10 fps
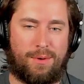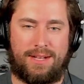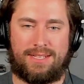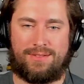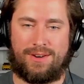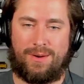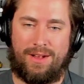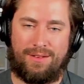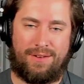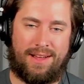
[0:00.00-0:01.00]
points for
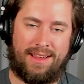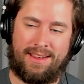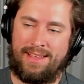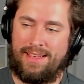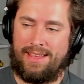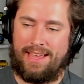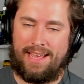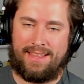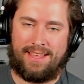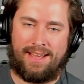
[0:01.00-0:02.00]
qualifying,
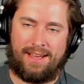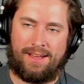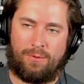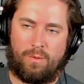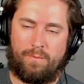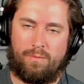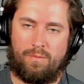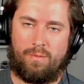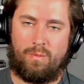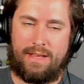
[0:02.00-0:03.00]
and
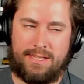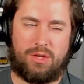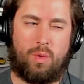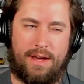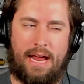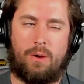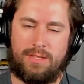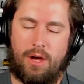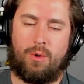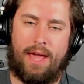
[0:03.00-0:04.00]
this is one I
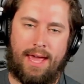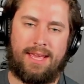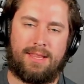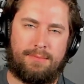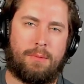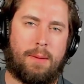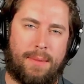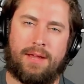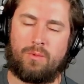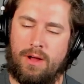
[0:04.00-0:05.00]
was okay in the moment
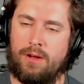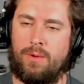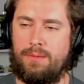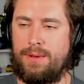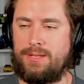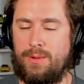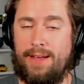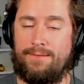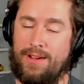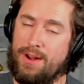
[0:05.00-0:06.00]
being wrong with, because we
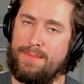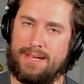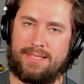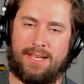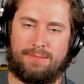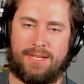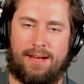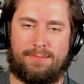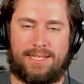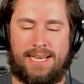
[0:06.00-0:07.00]
got a very mixed up
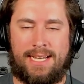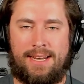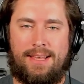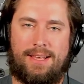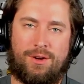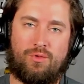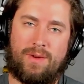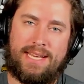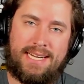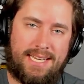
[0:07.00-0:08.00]
top 10
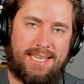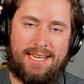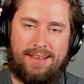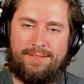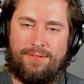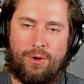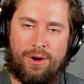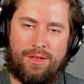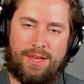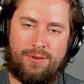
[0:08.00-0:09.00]
grid
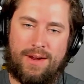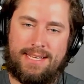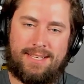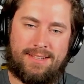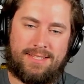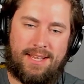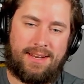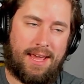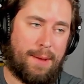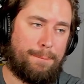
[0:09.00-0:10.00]
for the race on
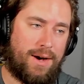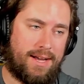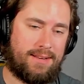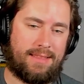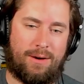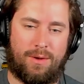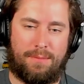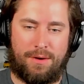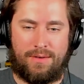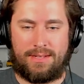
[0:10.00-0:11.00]
Sunday. But that
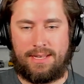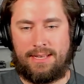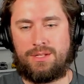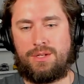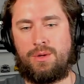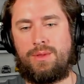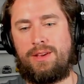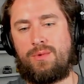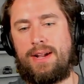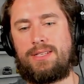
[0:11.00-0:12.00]
will move us into
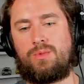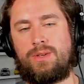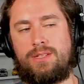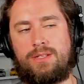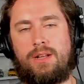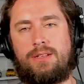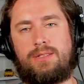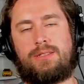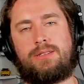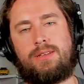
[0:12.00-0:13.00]
the race
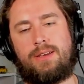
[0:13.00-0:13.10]
results